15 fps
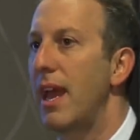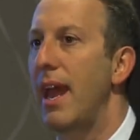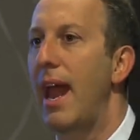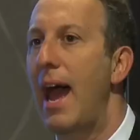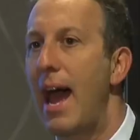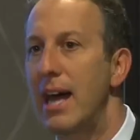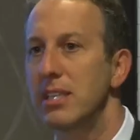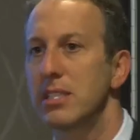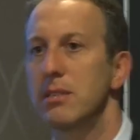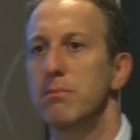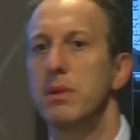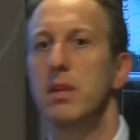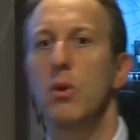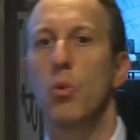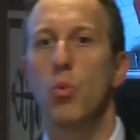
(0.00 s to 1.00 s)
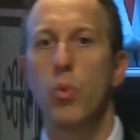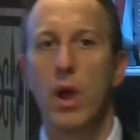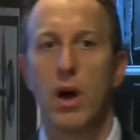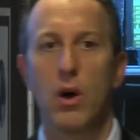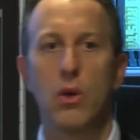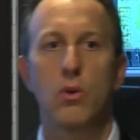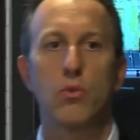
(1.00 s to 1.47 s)
it has to be
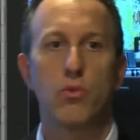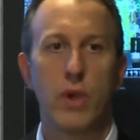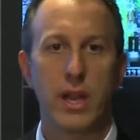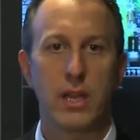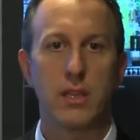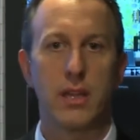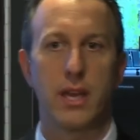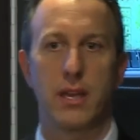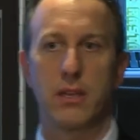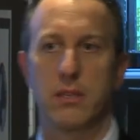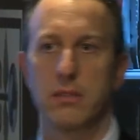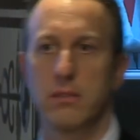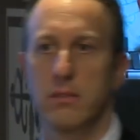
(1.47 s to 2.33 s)
well regulated.